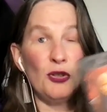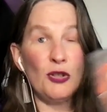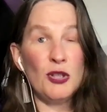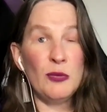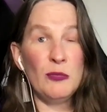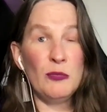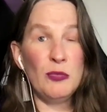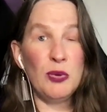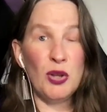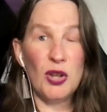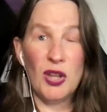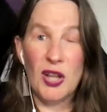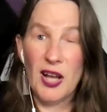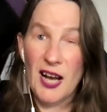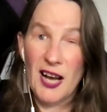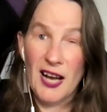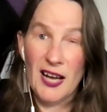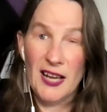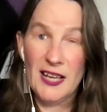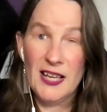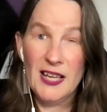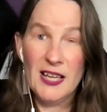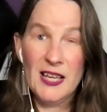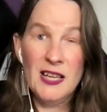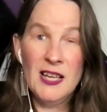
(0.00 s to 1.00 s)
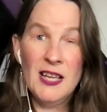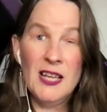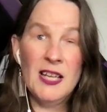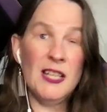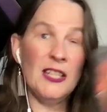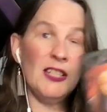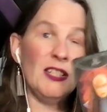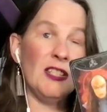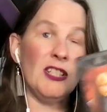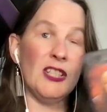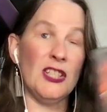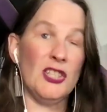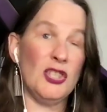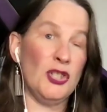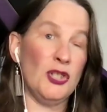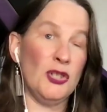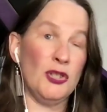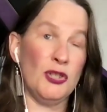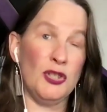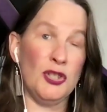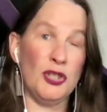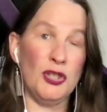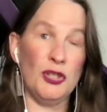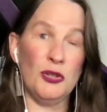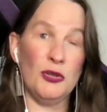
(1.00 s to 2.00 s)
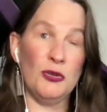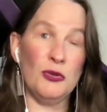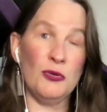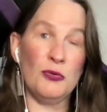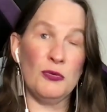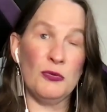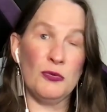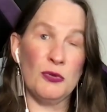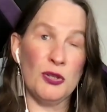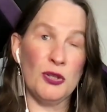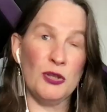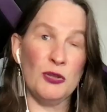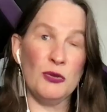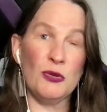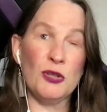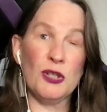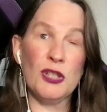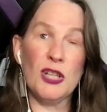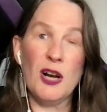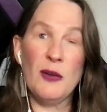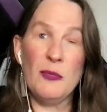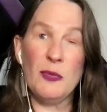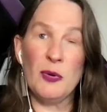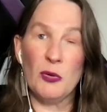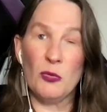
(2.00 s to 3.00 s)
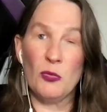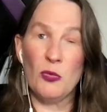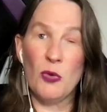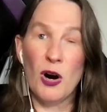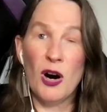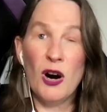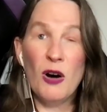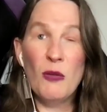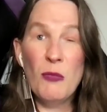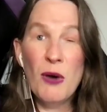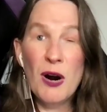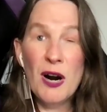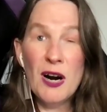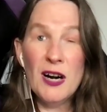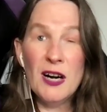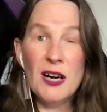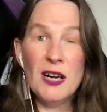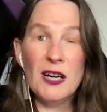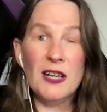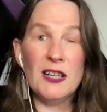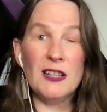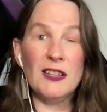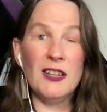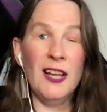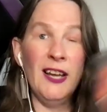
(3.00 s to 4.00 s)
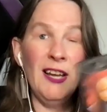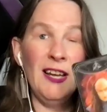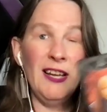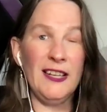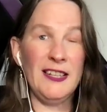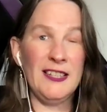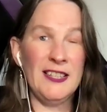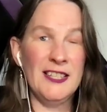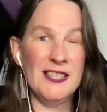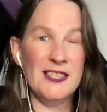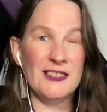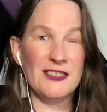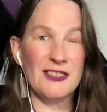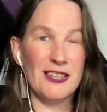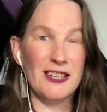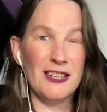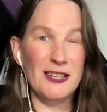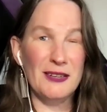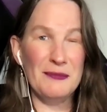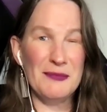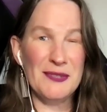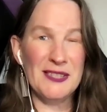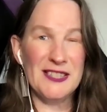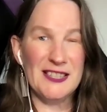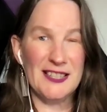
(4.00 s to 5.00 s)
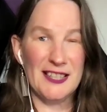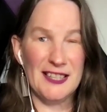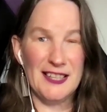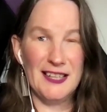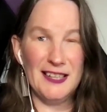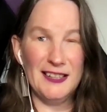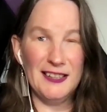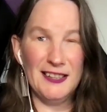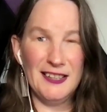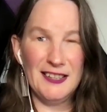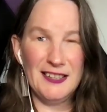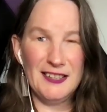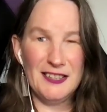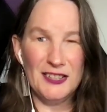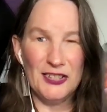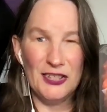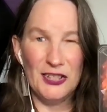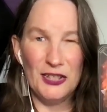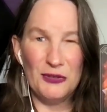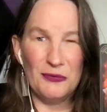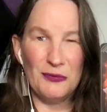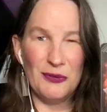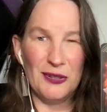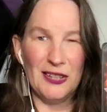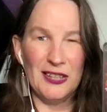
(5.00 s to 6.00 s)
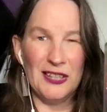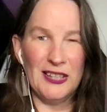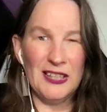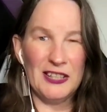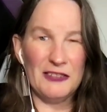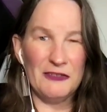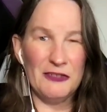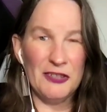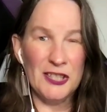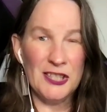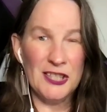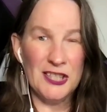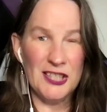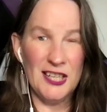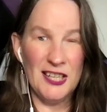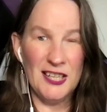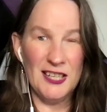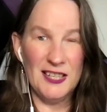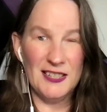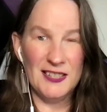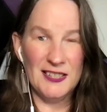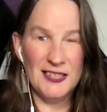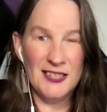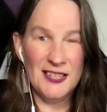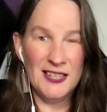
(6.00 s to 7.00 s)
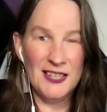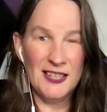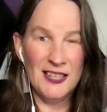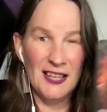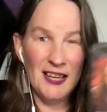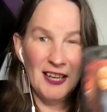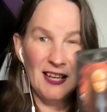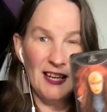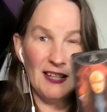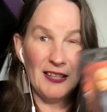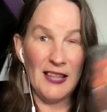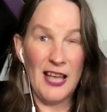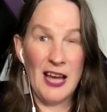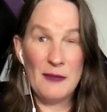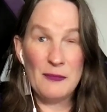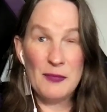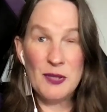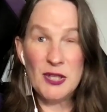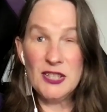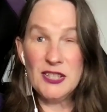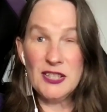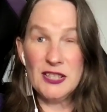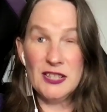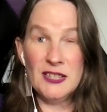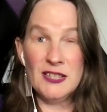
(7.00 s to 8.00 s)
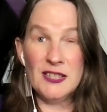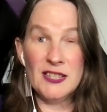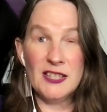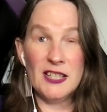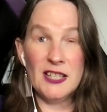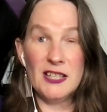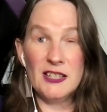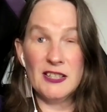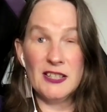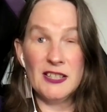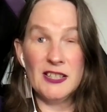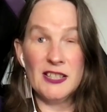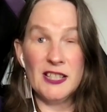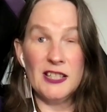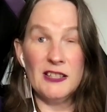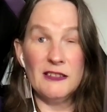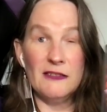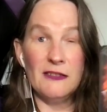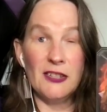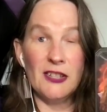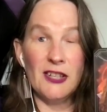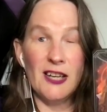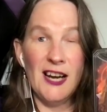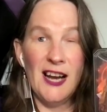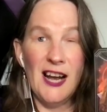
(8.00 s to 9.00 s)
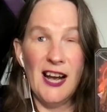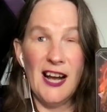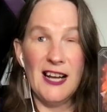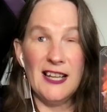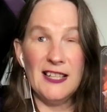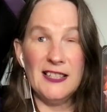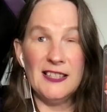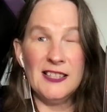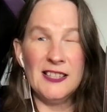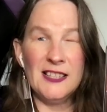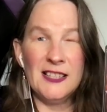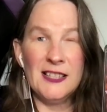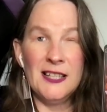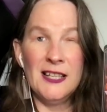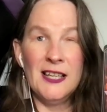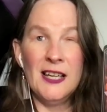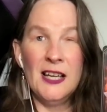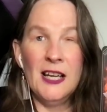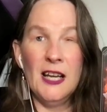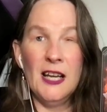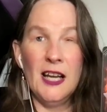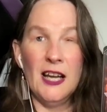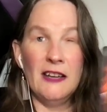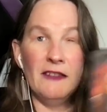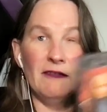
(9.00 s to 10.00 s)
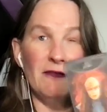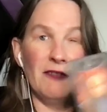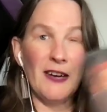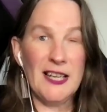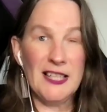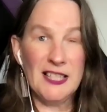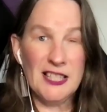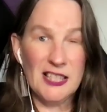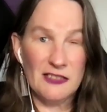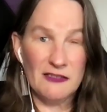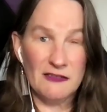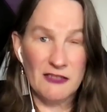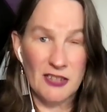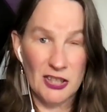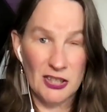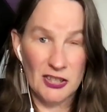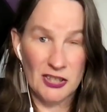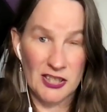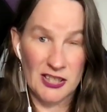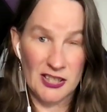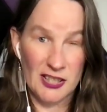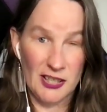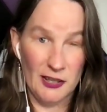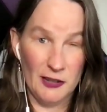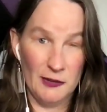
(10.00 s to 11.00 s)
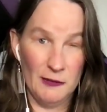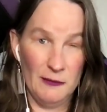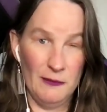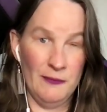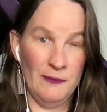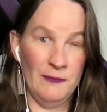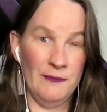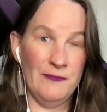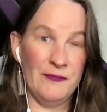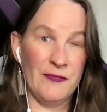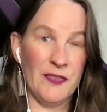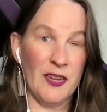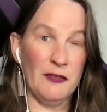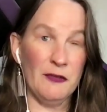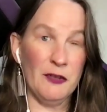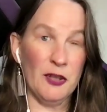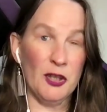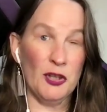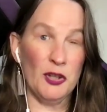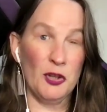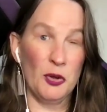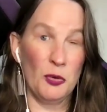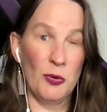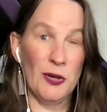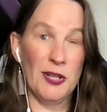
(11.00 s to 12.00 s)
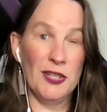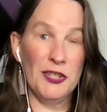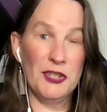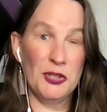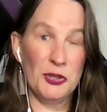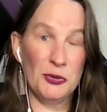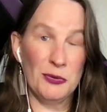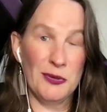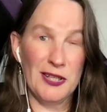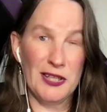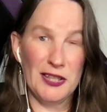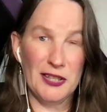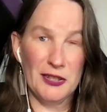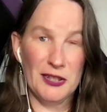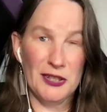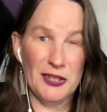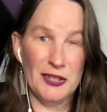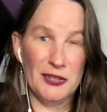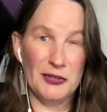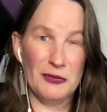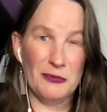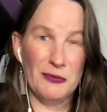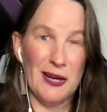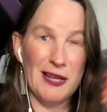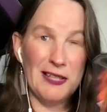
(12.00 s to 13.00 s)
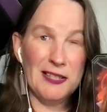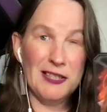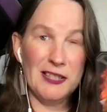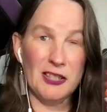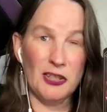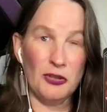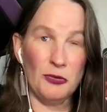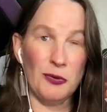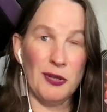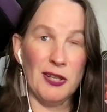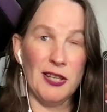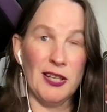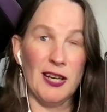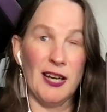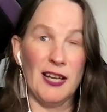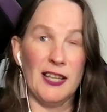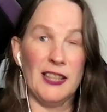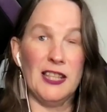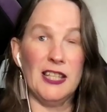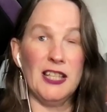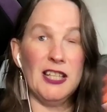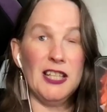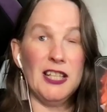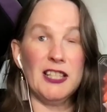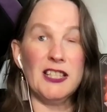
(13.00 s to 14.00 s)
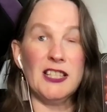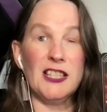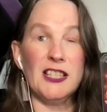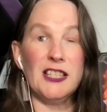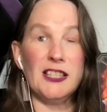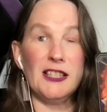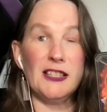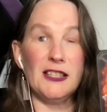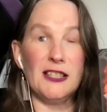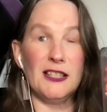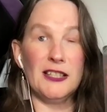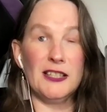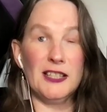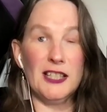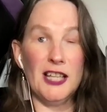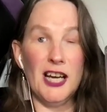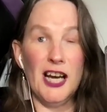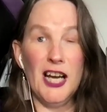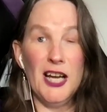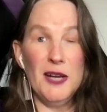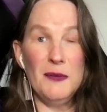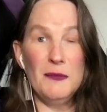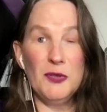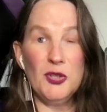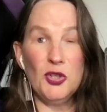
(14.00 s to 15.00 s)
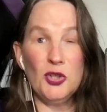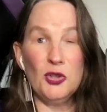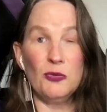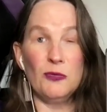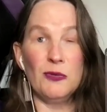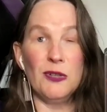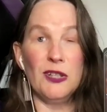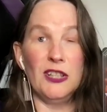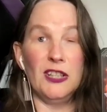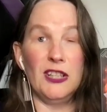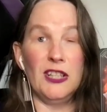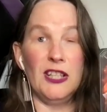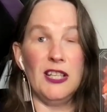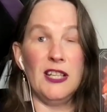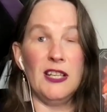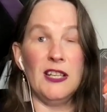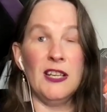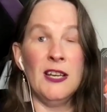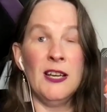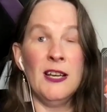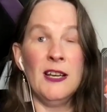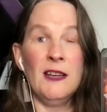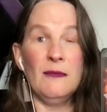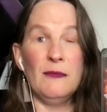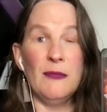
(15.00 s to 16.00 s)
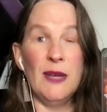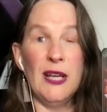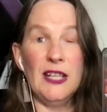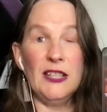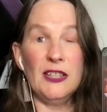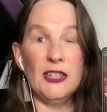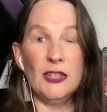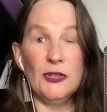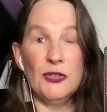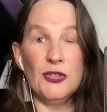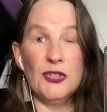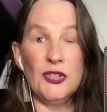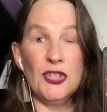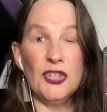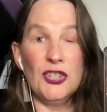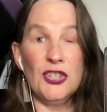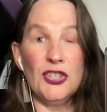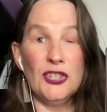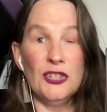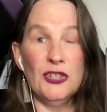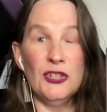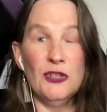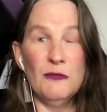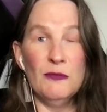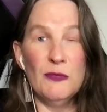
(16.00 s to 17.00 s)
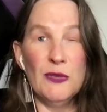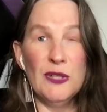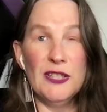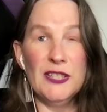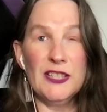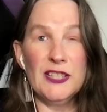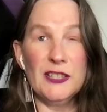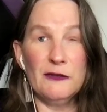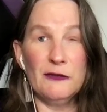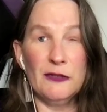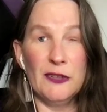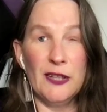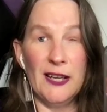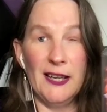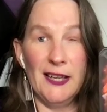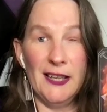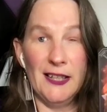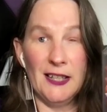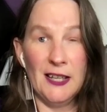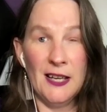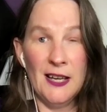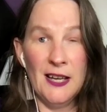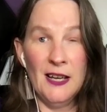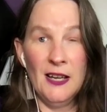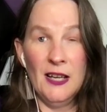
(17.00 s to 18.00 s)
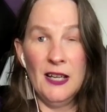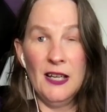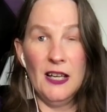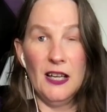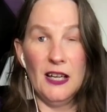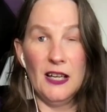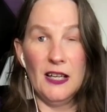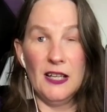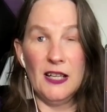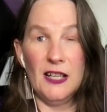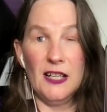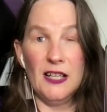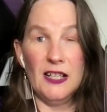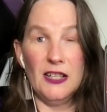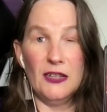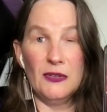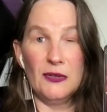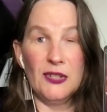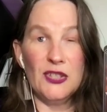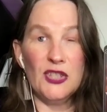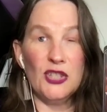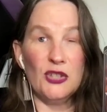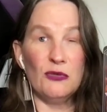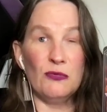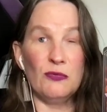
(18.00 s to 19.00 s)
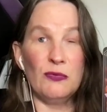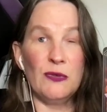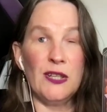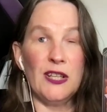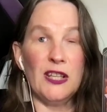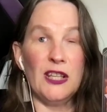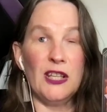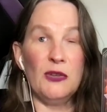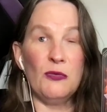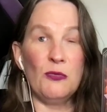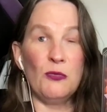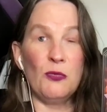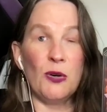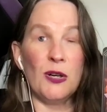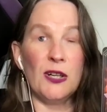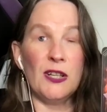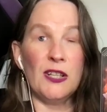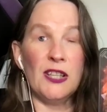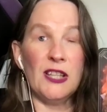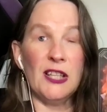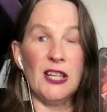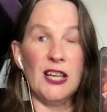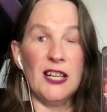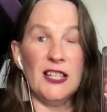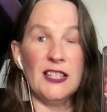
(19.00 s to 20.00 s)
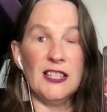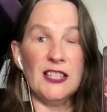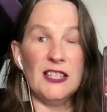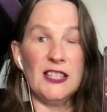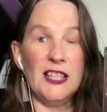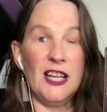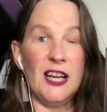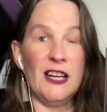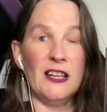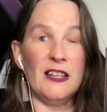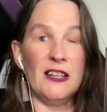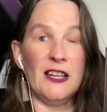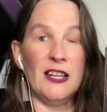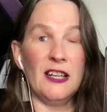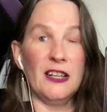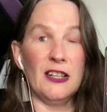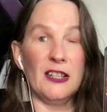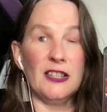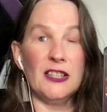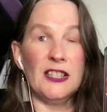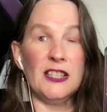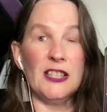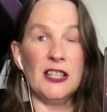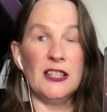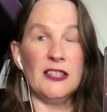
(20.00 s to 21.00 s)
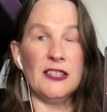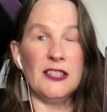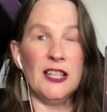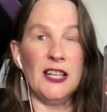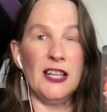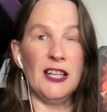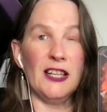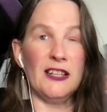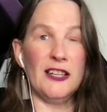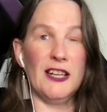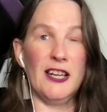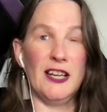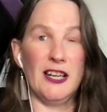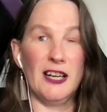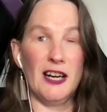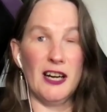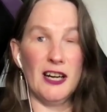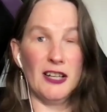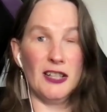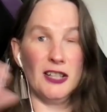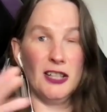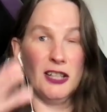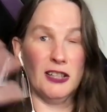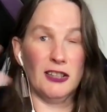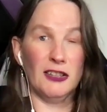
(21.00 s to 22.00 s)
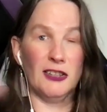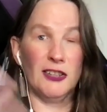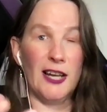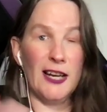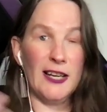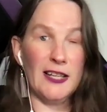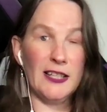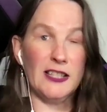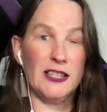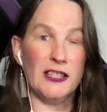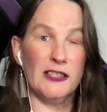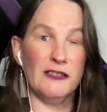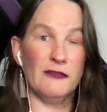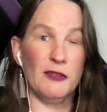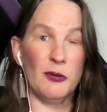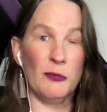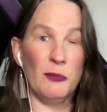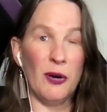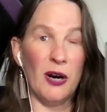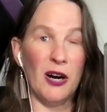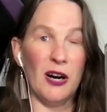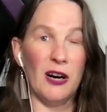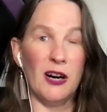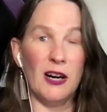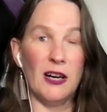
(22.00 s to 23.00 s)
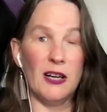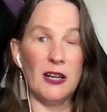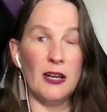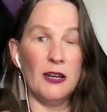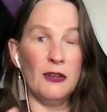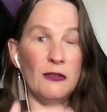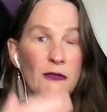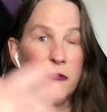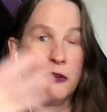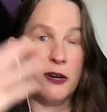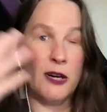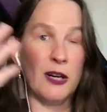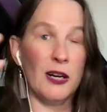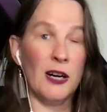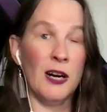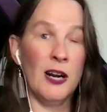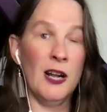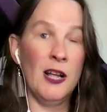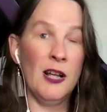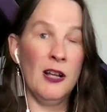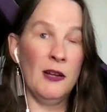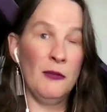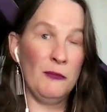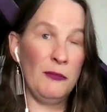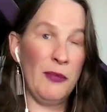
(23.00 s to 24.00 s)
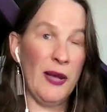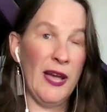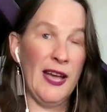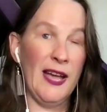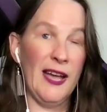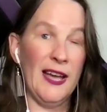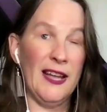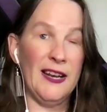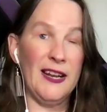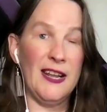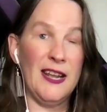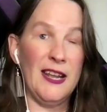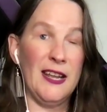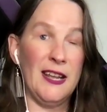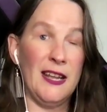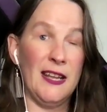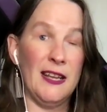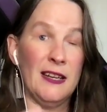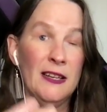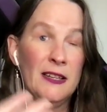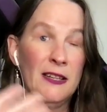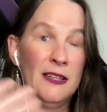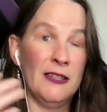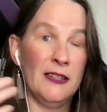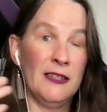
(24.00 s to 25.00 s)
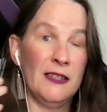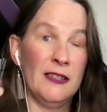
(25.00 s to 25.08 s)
comply? Do you shop at Walmart? Like, you know what I'm saying? Like, do you really give a shit? That person's there to save your ass. And vice versa, if you're the one doing the rescuing. I think it's a time to really make those discernments of like, you know, is it really worth us tearing our collective apart over petty